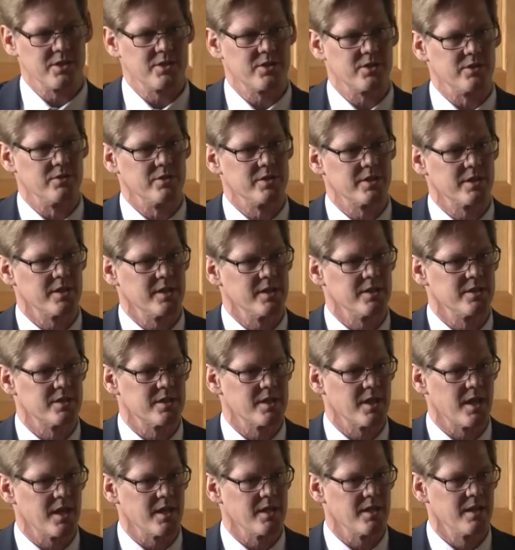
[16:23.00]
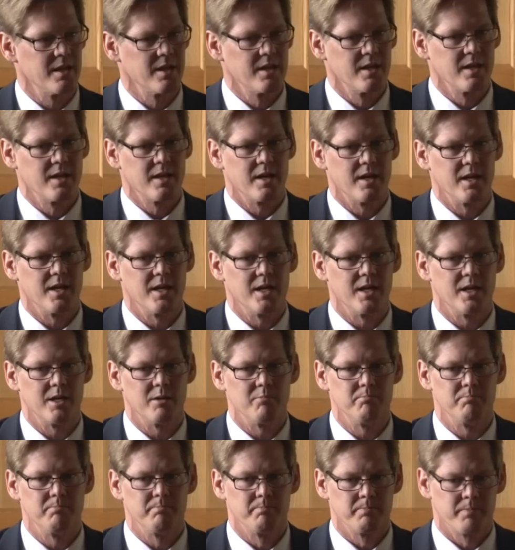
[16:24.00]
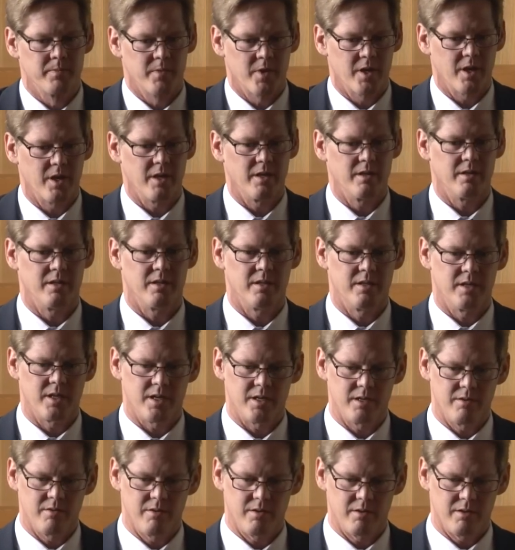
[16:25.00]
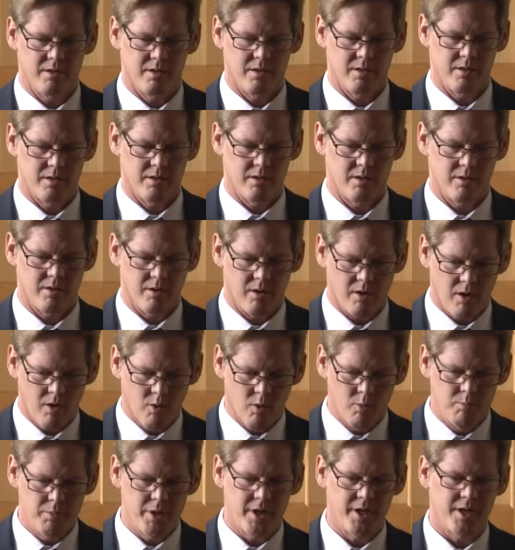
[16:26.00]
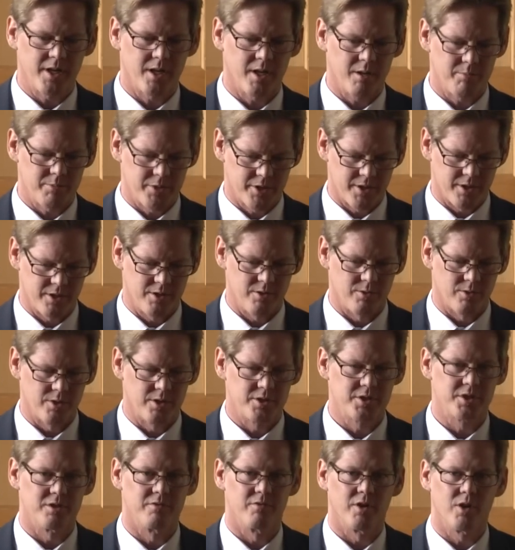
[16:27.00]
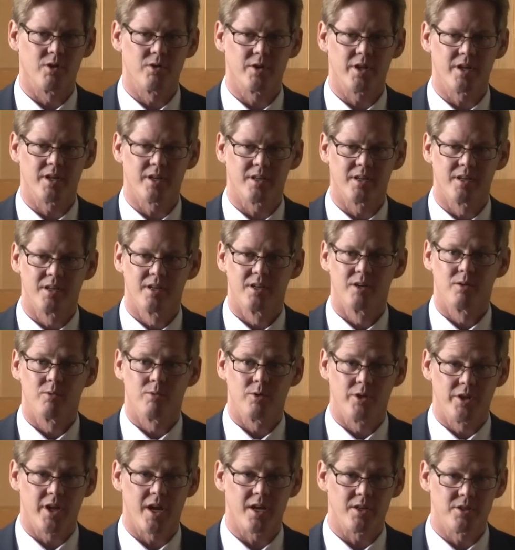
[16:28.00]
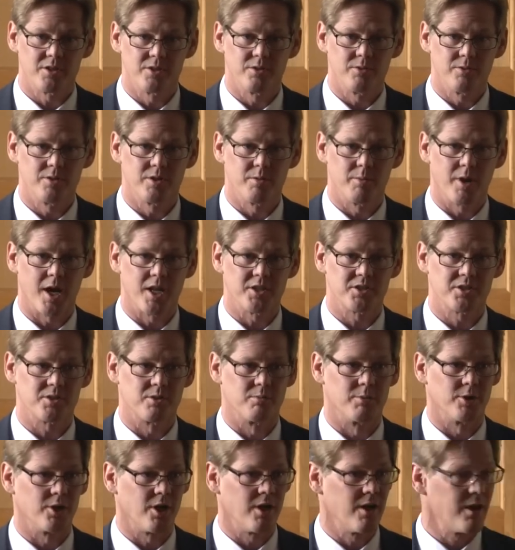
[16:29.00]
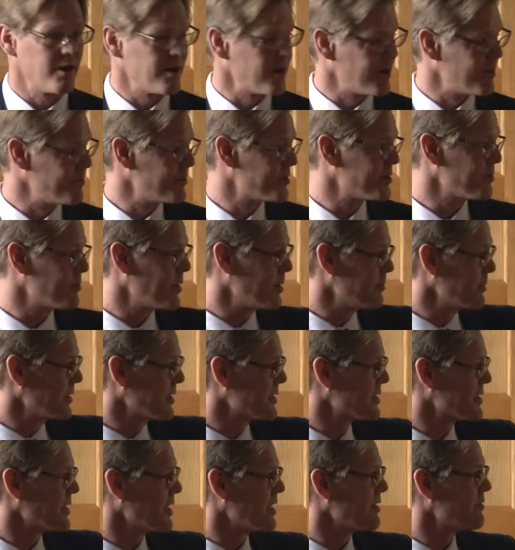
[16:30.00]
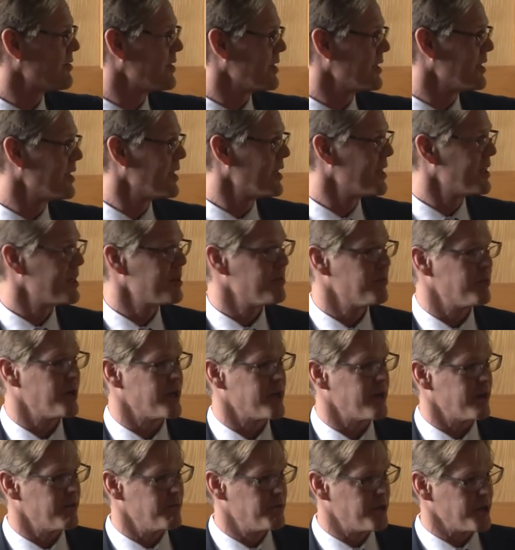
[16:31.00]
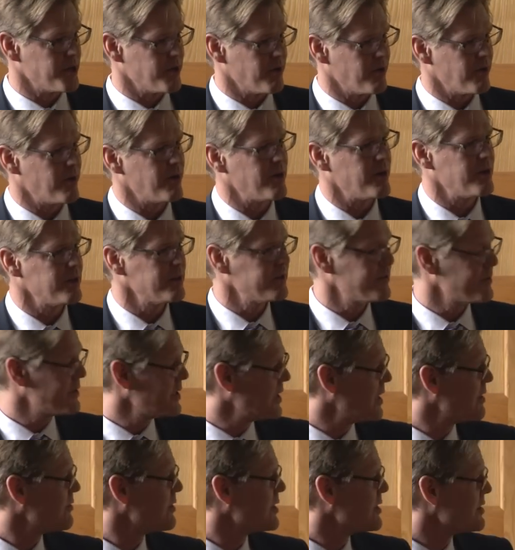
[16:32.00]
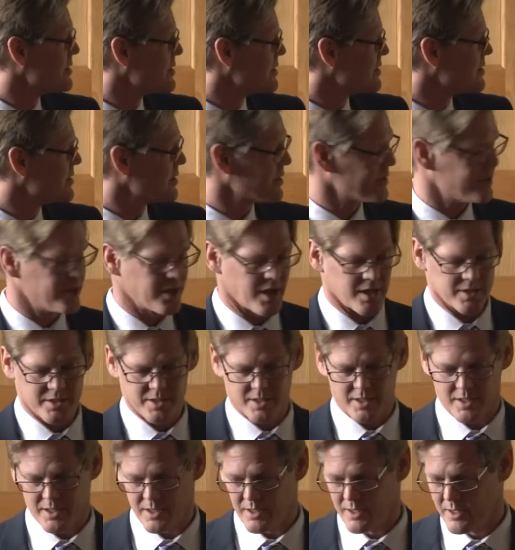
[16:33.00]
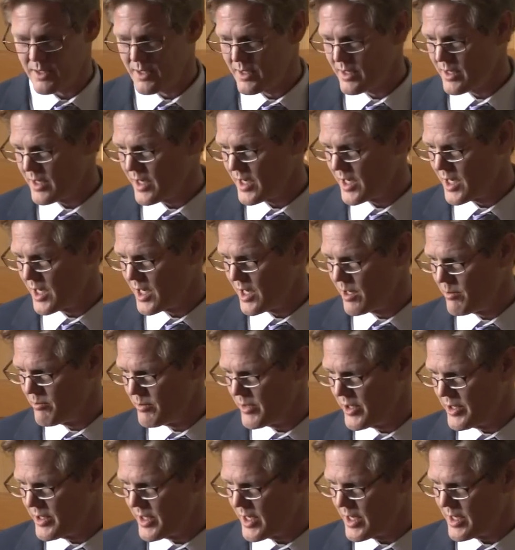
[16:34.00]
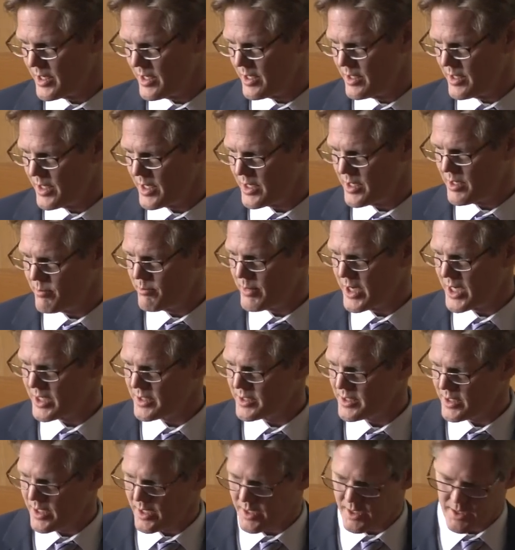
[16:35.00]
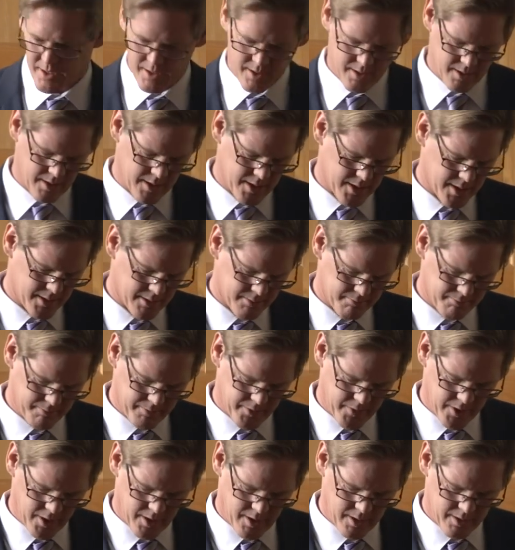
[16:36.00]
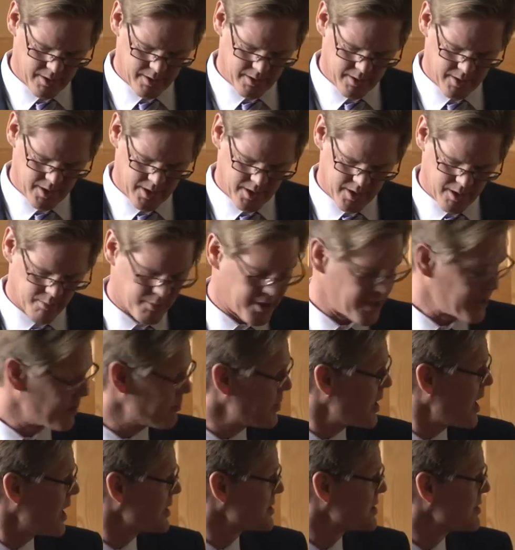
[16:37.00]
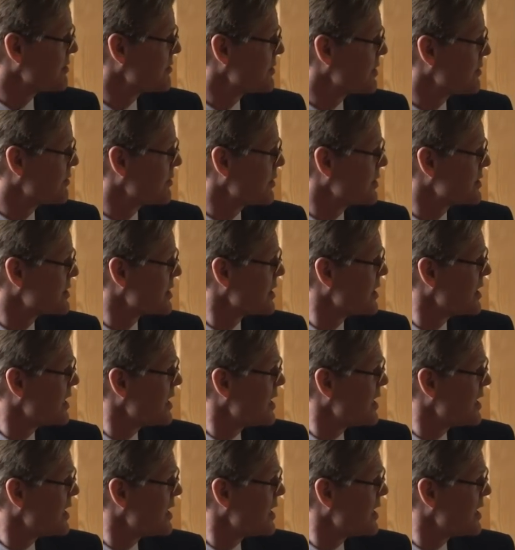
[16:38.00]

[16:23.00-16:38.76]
issues is that, um, that opening up the doors to voting will not do demonstrable harm to public safety. But, but all of the evidence is suggesting um, that, that it makes a, uh, that it can make a positive difference.